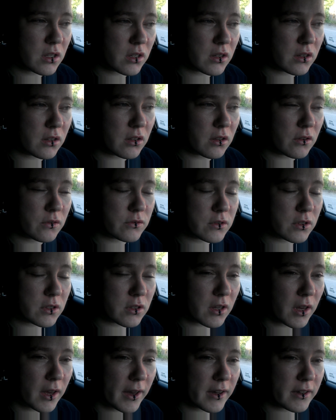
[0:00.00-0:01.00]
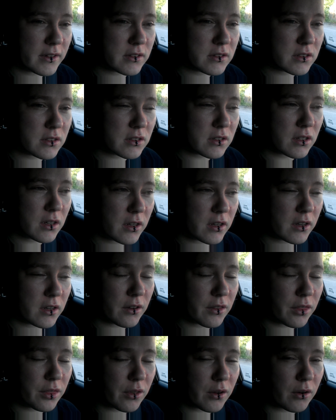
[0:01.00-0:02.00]
and after that, I
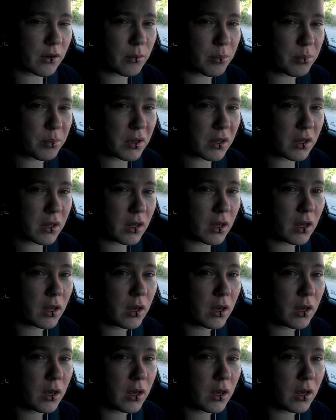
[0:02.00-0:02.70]
got therapy,